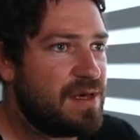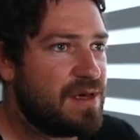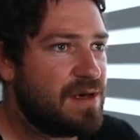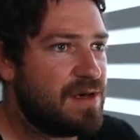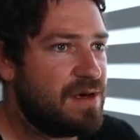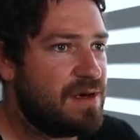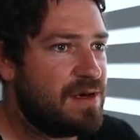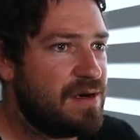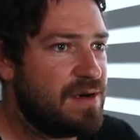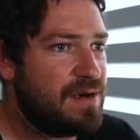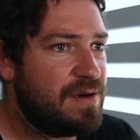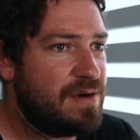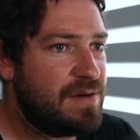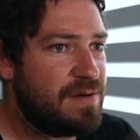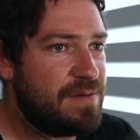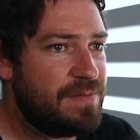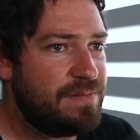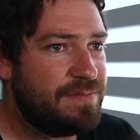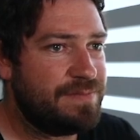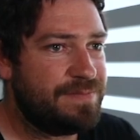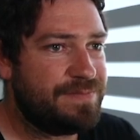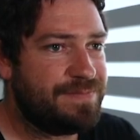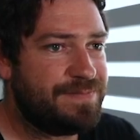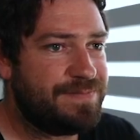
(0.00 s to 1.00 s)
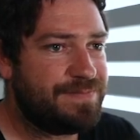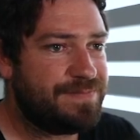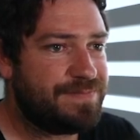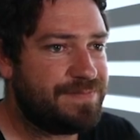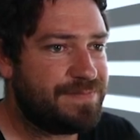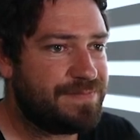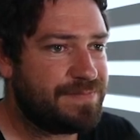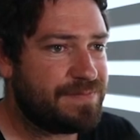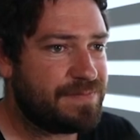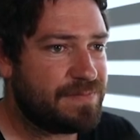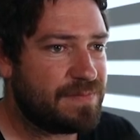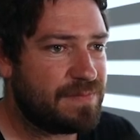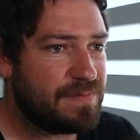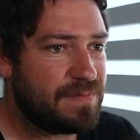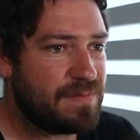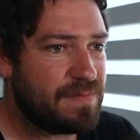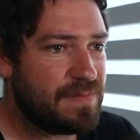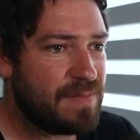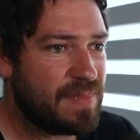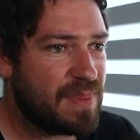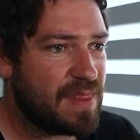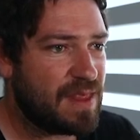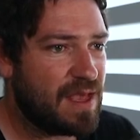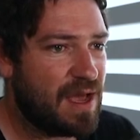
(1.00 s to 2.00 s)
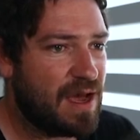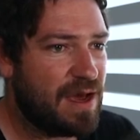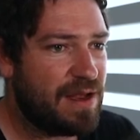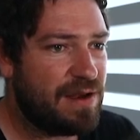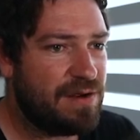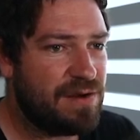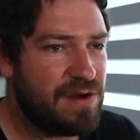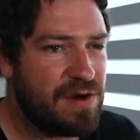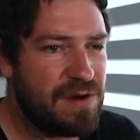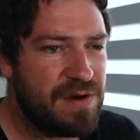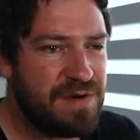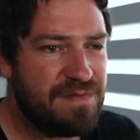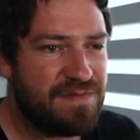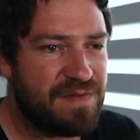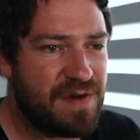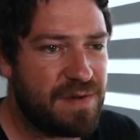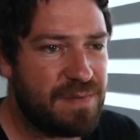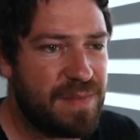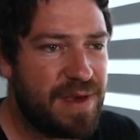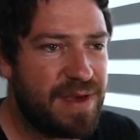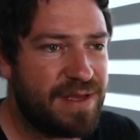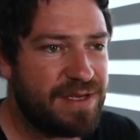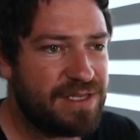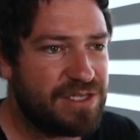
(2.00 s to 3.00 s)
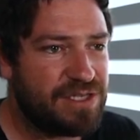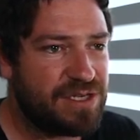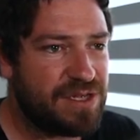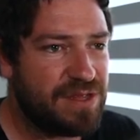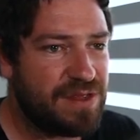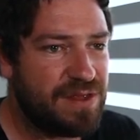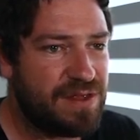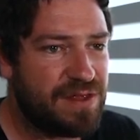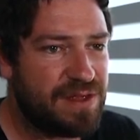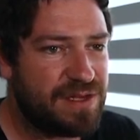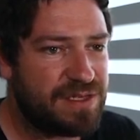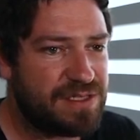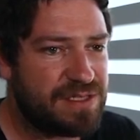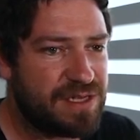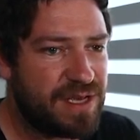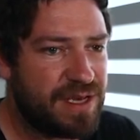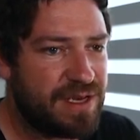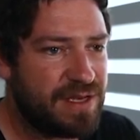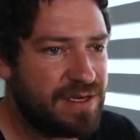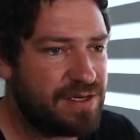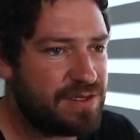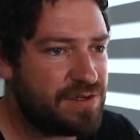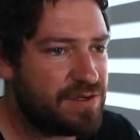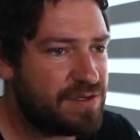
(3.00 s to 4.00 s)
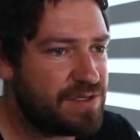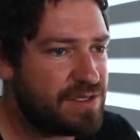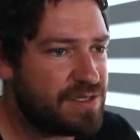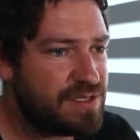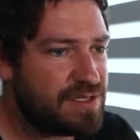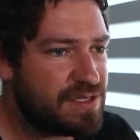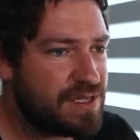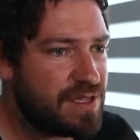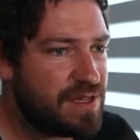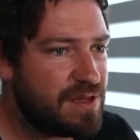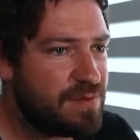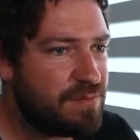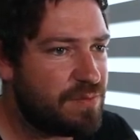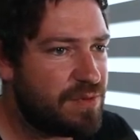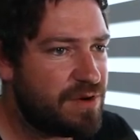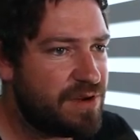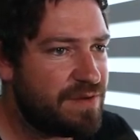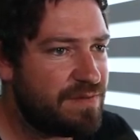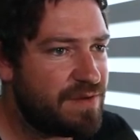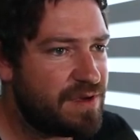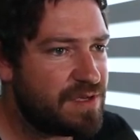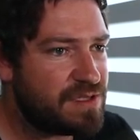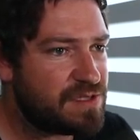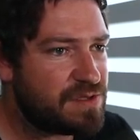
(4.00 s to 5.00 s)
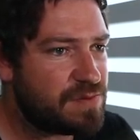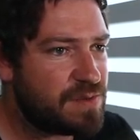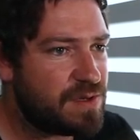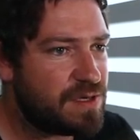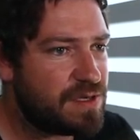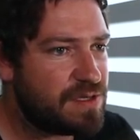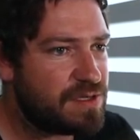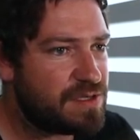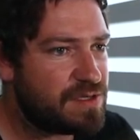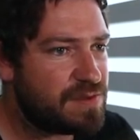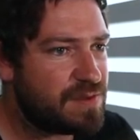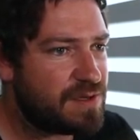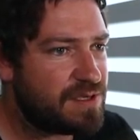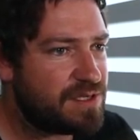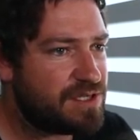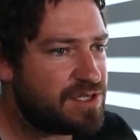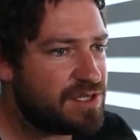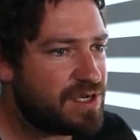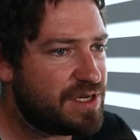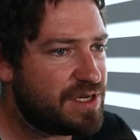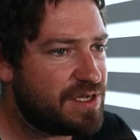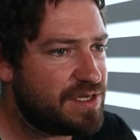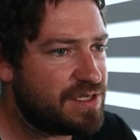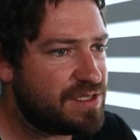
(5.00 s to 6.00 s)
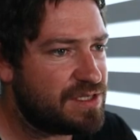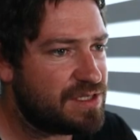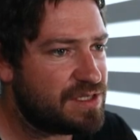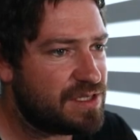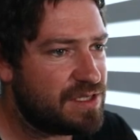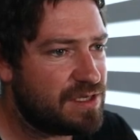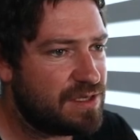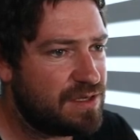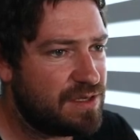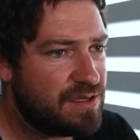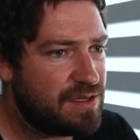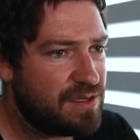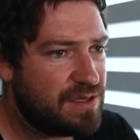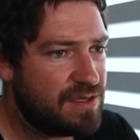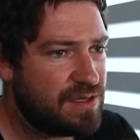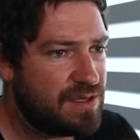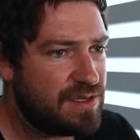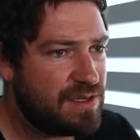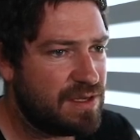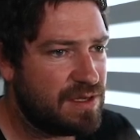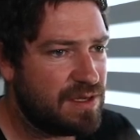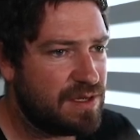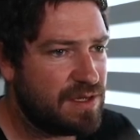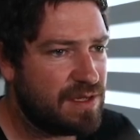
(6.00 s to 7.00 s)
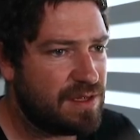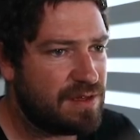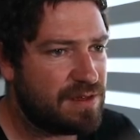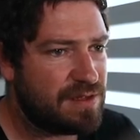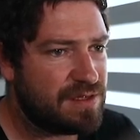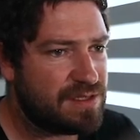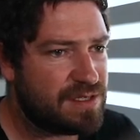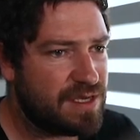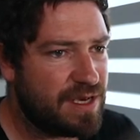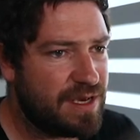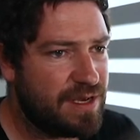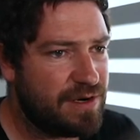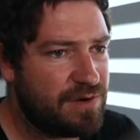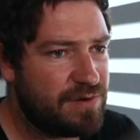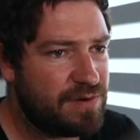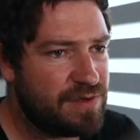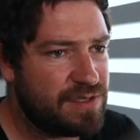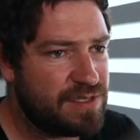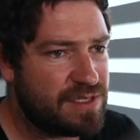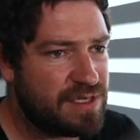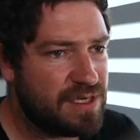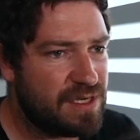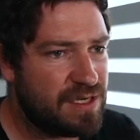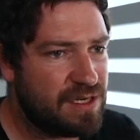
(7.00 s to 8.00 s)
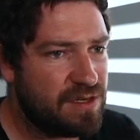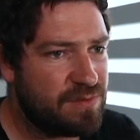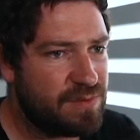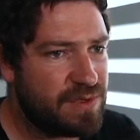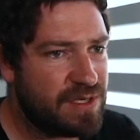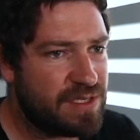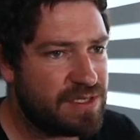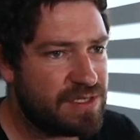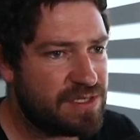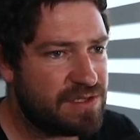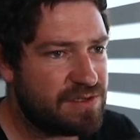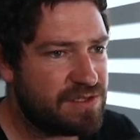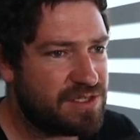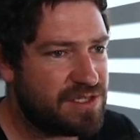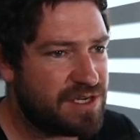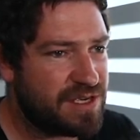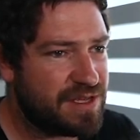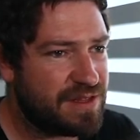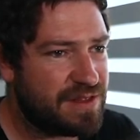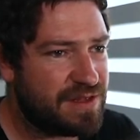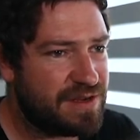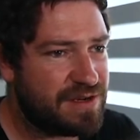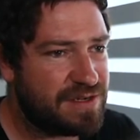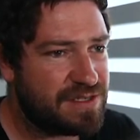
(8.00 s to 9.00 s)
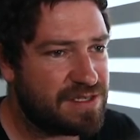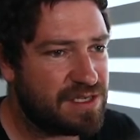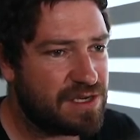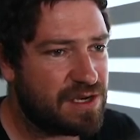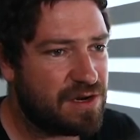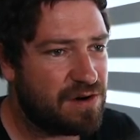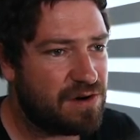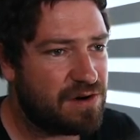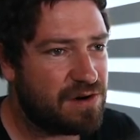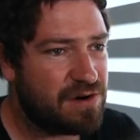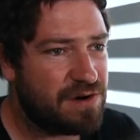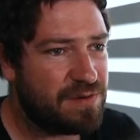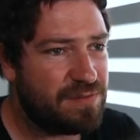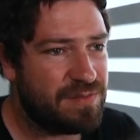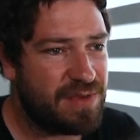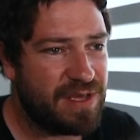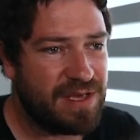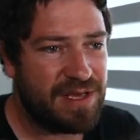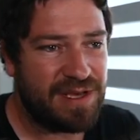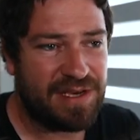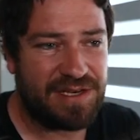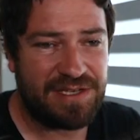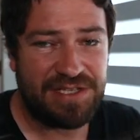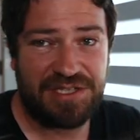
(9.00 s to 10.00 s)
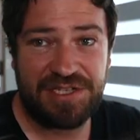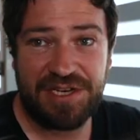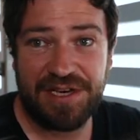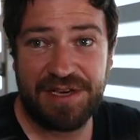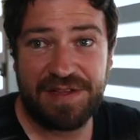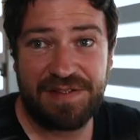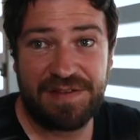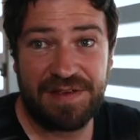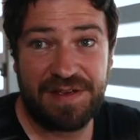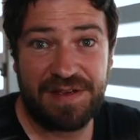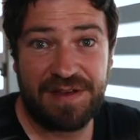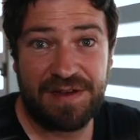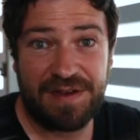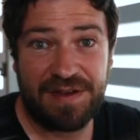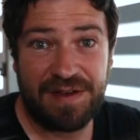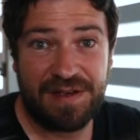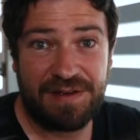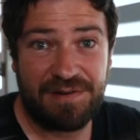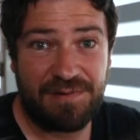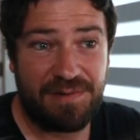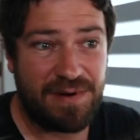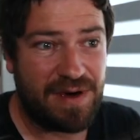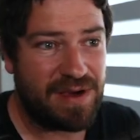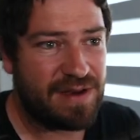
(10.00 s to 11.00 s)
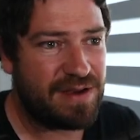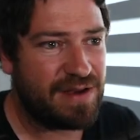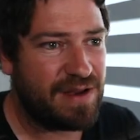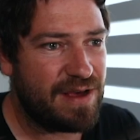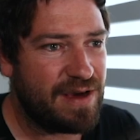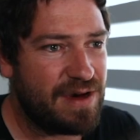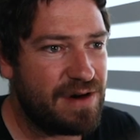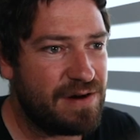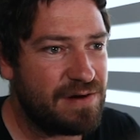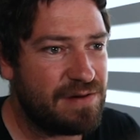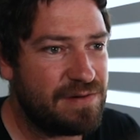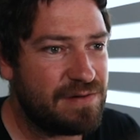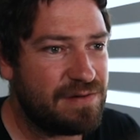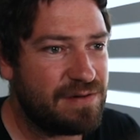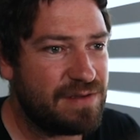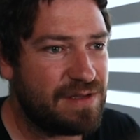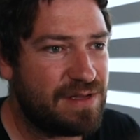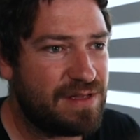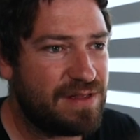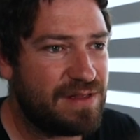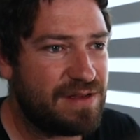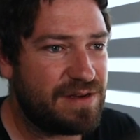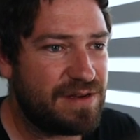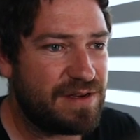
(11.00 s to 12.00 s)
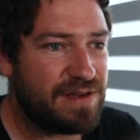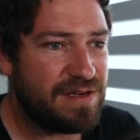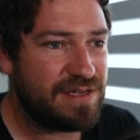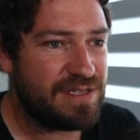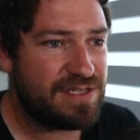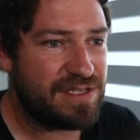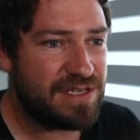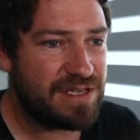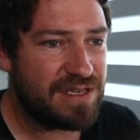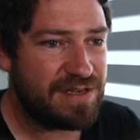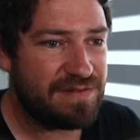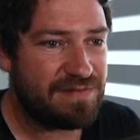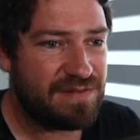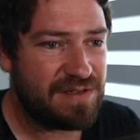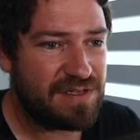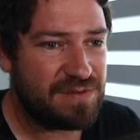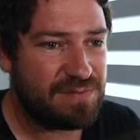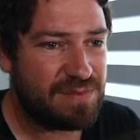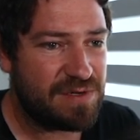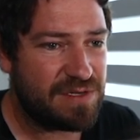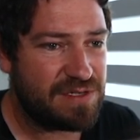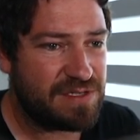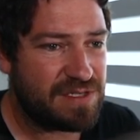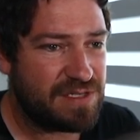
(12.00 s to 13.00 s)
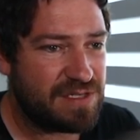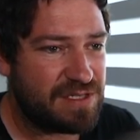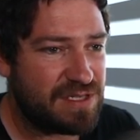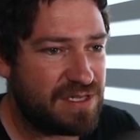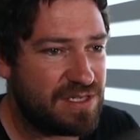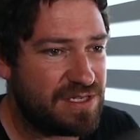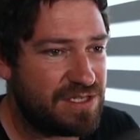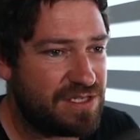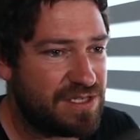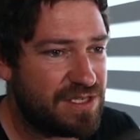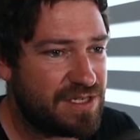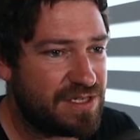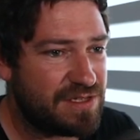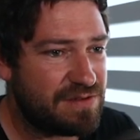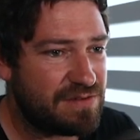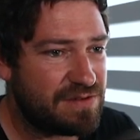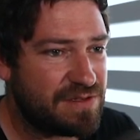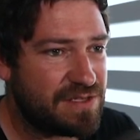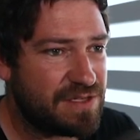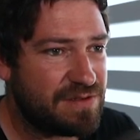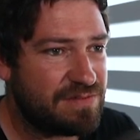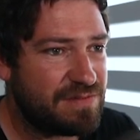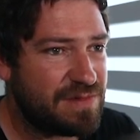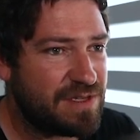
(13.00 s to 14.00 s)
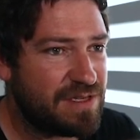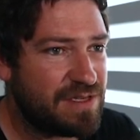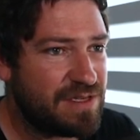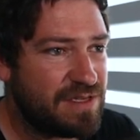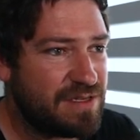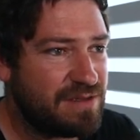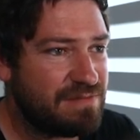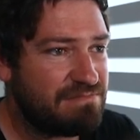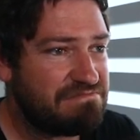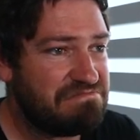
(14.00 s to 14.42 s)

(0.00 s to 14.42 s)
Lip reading: I don't know if I mentioned this entrance in the previous one, so I changed this entrance a little bit. So check, there's a car being checked in right now, and they're gonna check if this person's legit or something,